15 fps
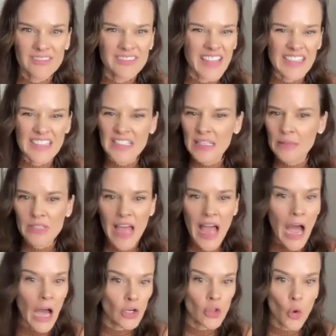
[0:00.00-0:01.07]
that seems
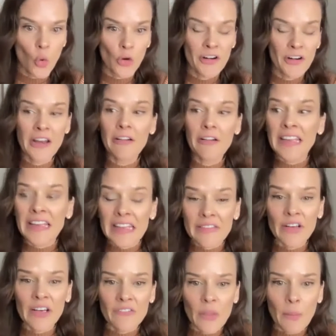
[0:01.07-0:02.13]
out of the ordinary,
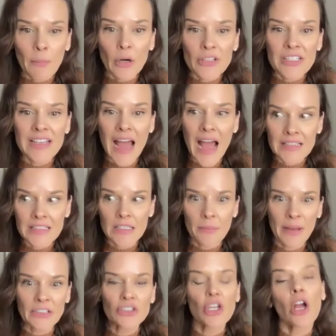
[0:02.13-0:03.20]
even if the person has
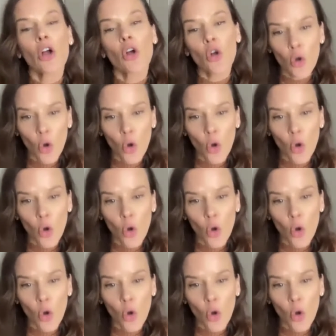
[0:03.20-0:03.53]
dementia,